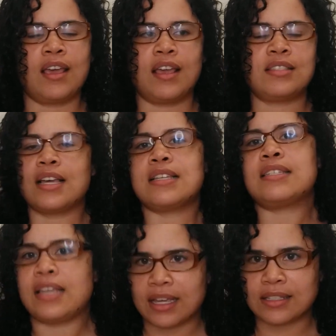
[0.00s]
It's like a
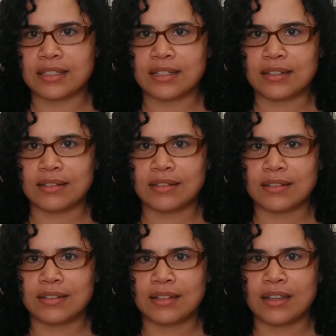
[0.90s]
standstill.
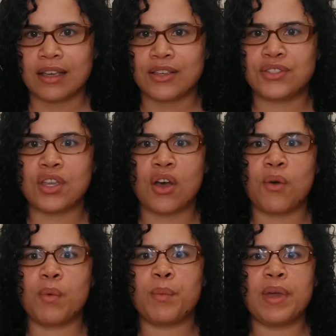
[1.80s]

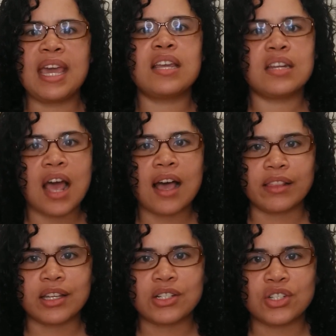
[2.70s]
So when we
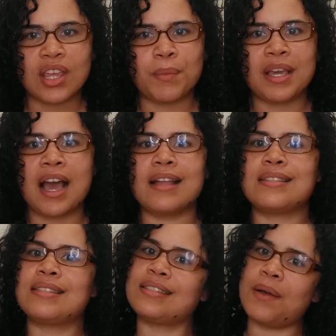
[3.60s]
acknowledge that we got
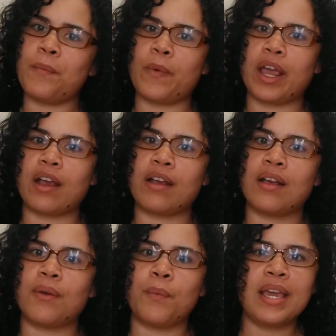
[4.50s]
somewhere,
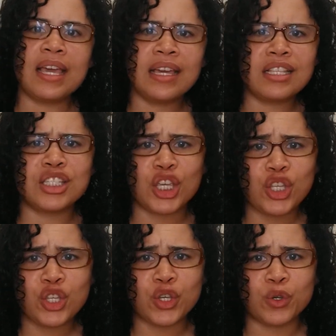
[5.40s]
we can
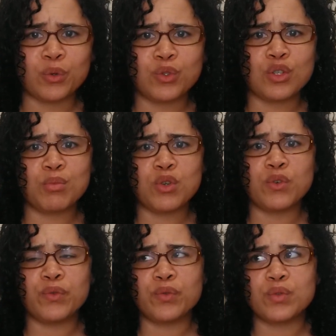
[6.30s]
continue to
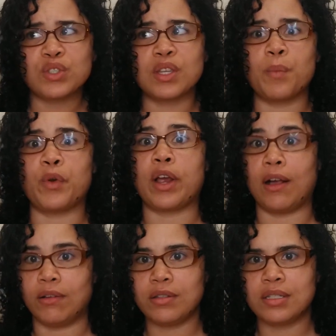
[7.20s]
move somewhere
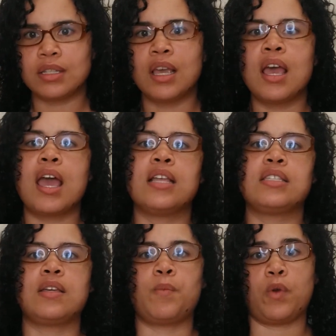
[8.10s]
else and
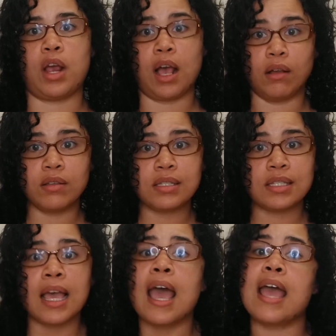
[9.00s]
somewhere
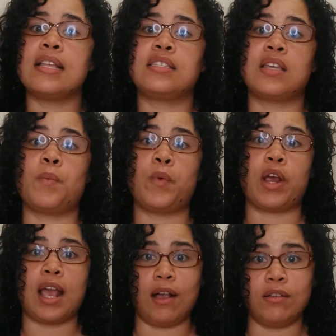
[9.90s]
else and
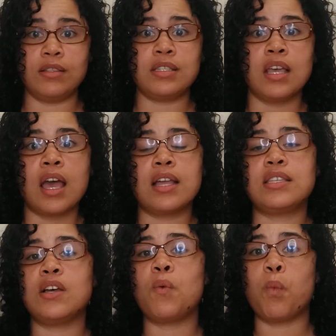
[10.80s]
somewhere else
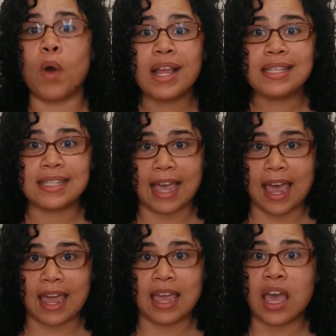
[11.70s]
until one
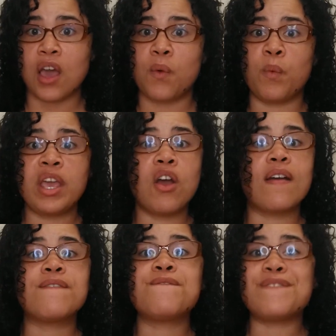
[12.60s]
day we
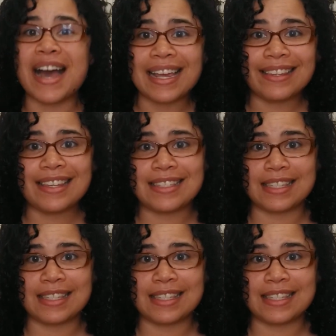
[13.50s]
are finally